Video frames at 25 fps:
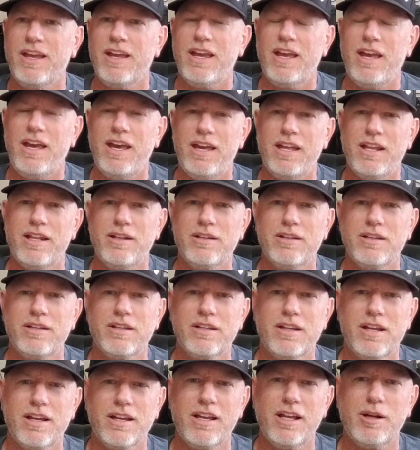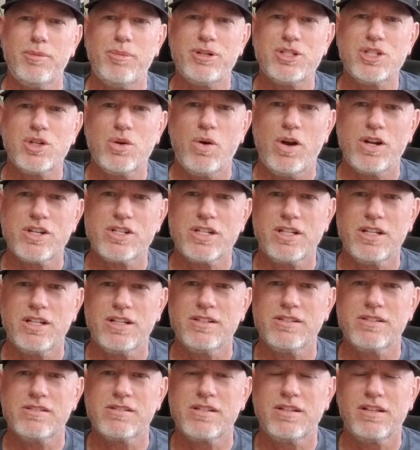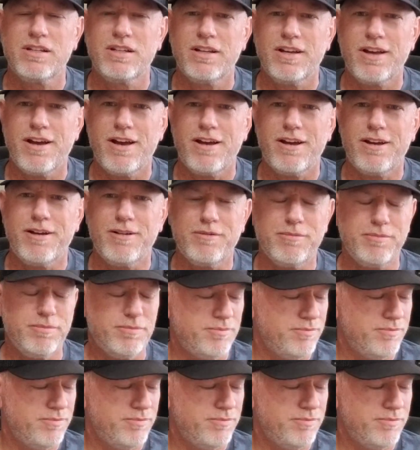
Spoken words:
And I got a bunch of questions. I